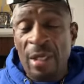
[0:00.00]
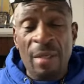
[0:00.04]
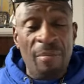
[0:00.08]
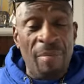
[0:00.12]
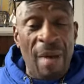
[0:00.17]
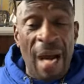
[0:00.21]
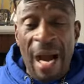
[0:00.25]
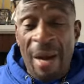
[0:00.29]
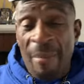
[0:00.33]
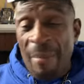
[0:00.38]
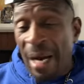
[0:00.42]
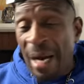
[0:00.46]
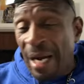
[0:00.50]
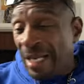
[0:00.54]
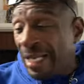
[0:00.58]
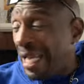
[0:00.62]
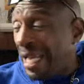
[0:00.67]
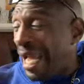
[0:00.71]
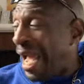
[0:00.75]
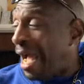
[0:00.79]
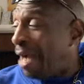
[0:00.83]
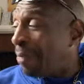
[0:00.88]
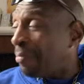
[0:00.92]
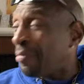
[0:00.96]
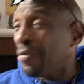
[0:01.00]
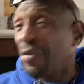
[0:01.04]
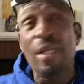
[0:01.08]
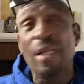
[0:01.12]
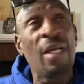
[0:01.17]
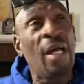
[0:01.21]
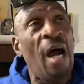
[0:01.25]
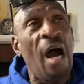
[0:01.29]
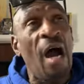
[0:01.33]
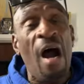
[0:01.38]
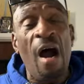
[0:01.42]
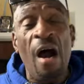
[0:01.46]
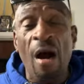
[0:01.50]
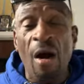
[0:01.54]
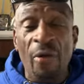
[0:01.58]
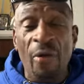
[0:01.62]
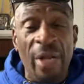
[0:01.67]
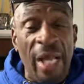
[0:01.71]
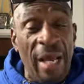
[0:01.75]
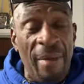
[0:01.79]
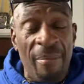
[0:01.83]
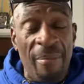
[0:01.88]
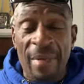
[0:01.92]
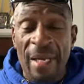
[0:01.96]
buy my caps, all
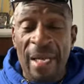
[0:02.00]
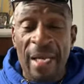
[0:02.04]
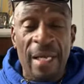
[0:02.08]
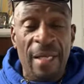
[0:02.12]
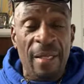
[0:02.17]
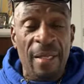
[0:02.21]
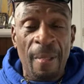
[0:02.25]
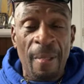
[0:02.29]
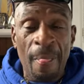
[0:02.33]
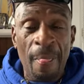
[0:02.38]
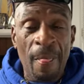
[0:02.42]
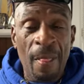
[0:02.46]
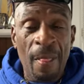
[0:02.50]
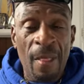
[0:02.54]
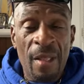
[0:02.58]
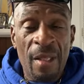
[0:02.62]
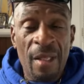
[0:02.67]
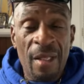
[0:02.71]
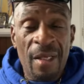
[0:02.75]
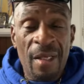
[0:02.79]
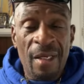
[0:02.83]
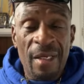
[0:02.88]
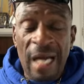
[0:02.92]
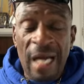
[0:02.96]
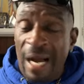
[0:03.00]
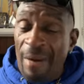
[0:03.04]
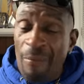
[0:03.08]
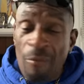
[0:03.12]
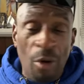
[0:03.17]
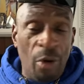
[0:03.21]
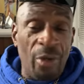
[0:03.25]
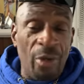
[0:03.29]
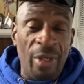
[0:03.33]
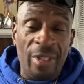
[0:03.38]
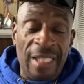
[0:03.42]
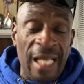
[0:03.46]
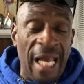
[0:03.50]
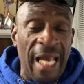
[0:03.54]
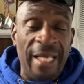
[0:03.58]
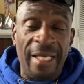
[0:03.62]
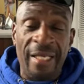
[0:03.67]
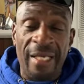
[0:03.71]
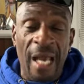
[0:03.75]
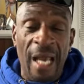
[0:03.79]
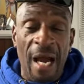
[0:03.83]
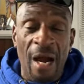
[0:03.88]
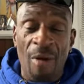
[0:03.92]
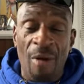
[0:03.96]
that, man. I want to
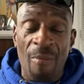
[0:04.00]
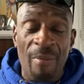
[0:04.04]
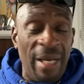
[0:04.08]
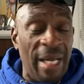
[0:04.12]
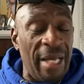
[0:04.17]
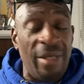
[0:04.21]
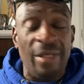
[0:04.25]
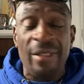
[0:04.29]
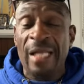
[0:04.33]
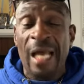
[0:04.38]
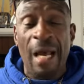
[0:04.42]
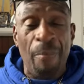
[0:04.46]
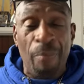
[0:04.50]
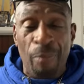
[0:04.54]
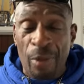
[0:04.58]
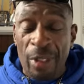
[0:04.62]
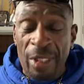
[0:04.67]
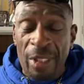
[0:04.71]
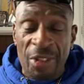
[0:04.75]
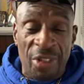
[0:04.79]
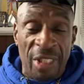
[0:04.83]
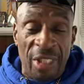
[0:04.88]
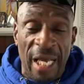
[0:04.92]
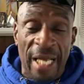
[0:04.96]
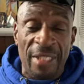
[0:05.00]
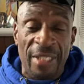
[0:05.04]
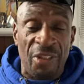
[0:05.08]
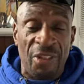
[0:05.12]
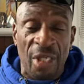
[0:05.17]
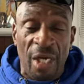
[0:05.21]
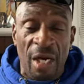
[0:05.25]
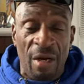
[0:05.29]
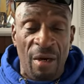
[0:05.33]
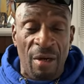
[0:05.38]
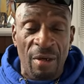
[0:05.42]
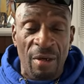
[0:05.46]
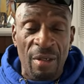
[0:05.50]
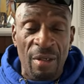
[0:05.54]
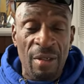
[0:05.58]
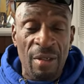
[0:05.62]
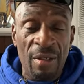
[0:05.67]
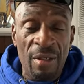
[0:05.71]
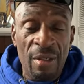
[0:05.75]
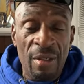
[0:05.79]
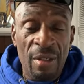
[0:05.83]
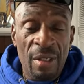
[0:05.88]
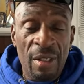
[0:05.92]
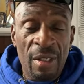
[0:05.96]
thank y'all, man, and I appreciate y'all,
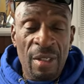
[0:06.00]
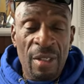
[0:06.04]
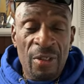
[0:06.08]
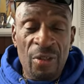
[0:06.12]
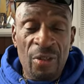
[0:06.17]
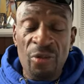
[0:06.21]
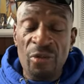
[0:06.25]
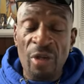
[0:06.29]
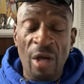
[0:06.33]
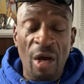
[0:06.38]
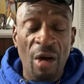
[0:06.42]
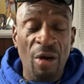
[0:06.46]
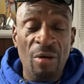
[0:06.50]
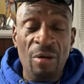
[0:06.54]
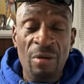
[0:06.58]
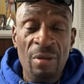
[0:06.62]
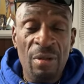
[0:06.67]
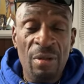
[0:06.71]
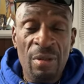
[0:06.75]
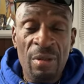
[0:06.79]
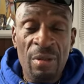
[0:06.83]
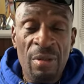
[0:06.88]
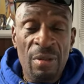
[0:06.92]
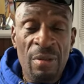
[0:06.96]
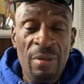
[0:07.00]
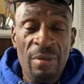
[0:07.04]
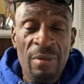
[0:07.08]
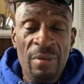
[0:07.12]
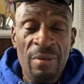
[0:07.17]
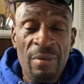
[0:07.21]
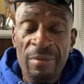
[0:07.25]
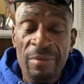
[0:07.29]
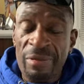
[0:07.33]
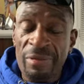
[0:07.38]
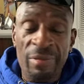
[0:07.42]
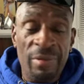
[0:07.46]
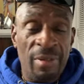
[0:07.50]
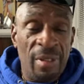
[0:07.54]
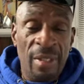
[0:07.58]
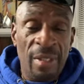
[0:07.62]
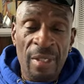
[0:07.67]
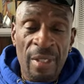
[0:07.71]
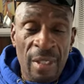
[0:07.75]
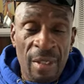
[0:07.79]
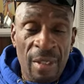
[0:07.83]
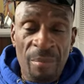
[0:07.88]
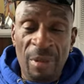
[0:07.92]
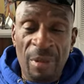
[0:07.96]
you know?
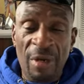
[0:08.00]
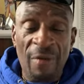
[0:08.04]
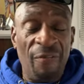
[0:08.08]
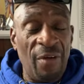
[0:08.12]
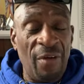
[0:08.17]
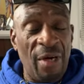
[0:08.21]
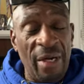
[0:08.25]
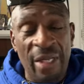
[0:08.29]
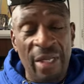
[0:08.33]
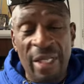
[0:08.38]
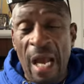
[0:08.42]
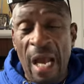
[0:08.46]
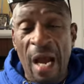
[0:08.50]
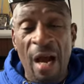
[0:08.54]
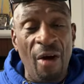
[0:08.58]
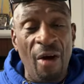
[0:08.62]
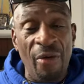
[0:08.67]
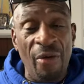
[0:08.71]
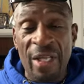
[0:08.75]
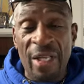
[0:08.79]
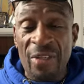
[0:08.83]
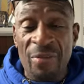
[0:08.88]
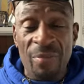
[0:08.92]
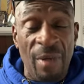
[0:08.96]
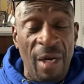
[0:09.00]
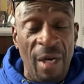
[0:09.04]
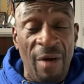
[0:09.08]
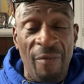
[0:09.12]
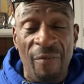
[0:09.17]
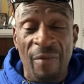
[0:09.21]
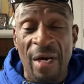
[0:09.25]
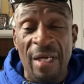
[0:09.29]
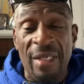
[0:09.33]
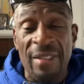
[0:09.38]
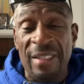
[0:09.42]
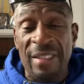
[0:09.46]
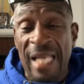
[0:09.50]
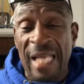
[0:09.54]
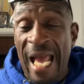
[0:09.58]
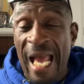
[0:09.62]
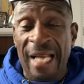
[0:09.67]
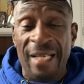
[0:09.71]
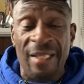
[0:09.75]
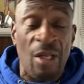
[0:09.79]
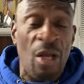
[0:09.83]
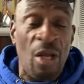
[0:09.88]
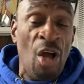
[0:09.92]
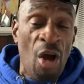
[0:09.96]
But for all these motherfuckers
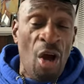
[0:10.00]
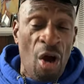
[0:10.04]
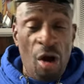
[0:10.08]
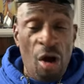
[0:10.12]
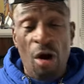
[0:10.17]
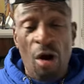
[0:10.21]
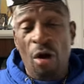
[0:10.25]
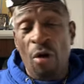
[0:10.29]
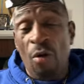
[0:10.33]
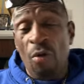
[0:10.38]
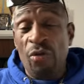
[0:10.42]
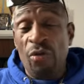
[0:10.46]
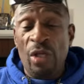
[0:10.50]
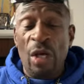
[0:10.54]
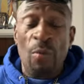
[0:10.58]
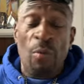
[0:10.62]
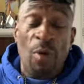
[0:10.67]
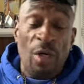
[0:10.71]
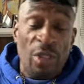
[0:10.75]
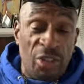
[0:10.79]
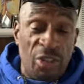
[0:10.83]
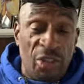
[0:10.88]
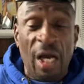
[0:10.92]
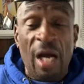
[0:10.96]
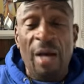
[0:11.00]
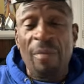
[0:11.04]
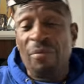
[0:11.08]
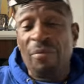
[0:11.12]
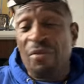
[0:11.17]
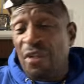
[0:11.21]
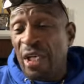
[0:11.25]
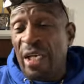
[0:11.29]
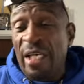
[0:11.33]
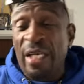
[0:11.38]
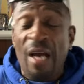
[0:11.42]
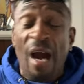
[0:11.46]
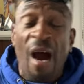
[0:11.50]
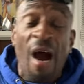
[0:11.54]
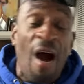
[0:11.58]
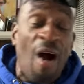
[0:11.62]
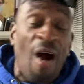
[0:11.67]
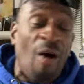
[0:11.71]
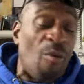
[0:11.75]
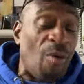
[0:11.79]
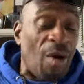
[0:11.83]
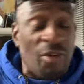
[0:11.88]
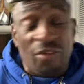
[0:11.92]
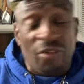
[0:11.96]
that act, oh, yeah, what's up, G?
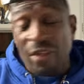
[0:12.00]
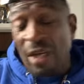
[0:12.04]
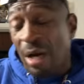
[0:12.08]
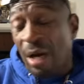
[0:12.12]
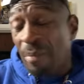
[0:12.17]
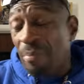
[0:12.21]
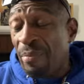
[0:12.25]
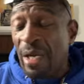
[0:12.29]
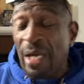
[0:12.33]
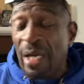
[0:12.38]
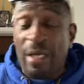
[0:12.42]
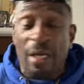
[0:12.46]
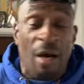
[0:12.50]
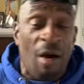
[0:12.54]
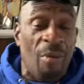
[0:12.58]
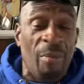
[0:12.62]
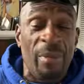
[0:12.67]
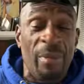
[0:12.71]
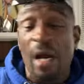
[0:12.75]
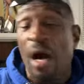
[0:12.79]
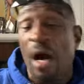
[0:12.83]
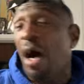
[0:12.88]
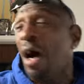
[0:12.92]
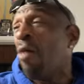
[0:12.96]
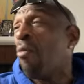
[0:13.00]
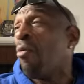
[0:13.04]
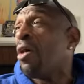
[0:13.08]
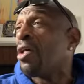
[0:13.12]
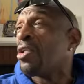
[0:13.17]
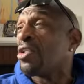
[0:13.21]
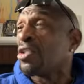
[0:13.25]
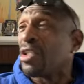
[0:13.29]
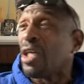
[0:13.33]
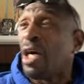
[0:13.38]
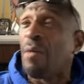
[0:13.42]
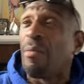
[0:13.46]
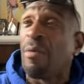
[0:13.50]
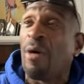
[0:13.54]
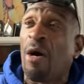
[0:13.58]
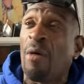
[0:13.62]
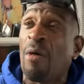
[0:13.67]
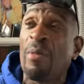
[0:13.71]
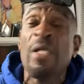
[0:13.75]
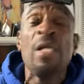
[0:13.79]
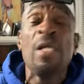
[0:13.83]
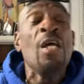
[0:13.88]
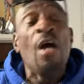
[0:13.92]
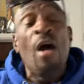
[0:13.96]
Oh, what's up, big homie? Oh, what's up,
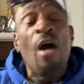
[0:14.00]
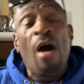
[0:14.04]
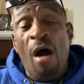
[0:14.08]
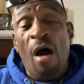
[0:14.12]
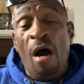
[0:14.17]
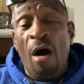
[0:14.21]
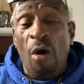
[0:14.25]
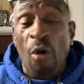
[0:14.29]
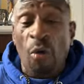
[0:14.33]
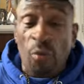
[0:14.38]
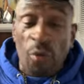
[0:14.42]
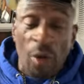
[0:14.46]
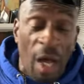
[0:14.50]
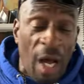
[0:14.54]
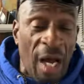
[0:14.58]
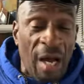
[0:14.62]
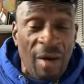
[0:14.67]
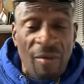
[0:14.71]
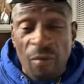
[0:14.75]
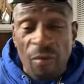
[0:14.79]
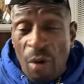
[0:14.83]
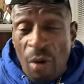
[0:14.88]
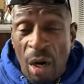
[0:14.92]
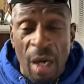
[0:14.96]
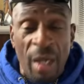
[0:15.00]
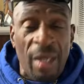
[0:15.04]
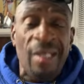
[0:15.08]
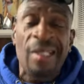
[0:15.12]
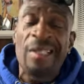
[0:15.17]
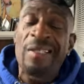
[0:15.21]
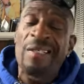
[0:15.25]
homie? Oh, loved one.